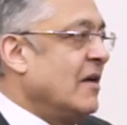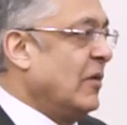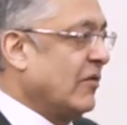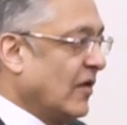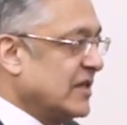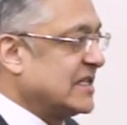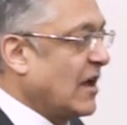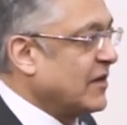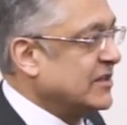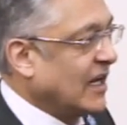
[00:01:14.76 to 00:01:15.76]
we've got the
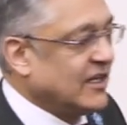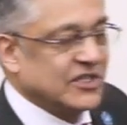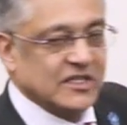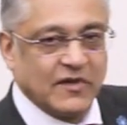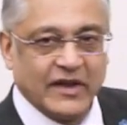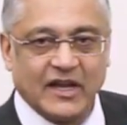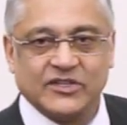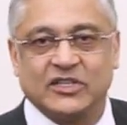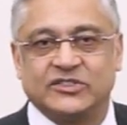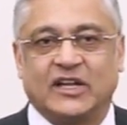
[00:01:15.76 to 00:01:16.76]
staffing challenges,
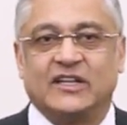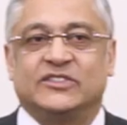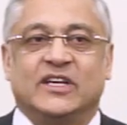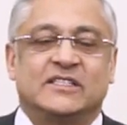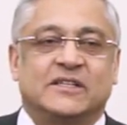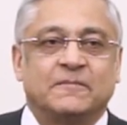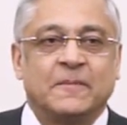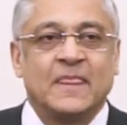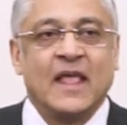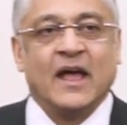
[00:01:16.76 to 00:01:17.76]
financial challenges.
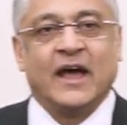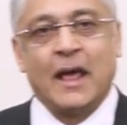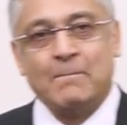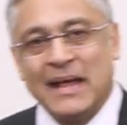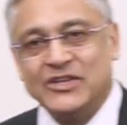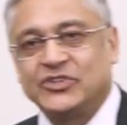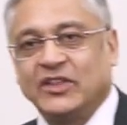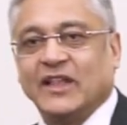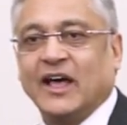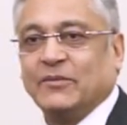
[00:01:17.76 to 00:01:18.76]
And I
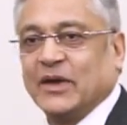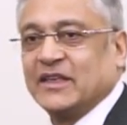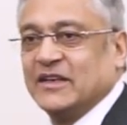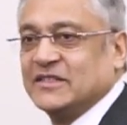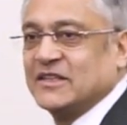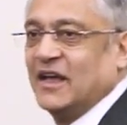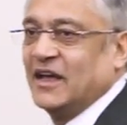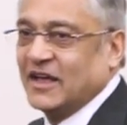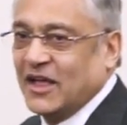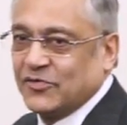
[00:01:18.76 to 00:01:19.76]
mention that because
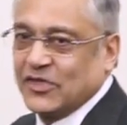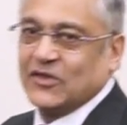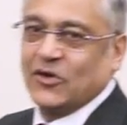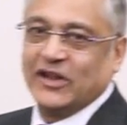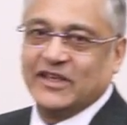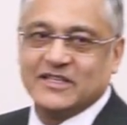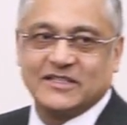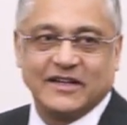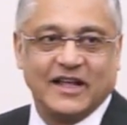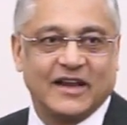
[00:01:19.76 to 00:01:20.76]
I think only
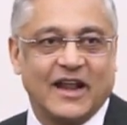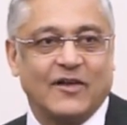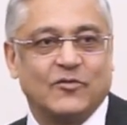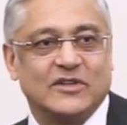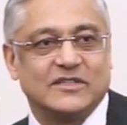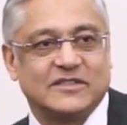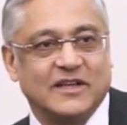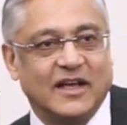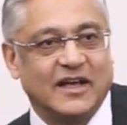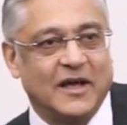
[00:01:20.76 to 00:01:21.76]
yesterday Clive was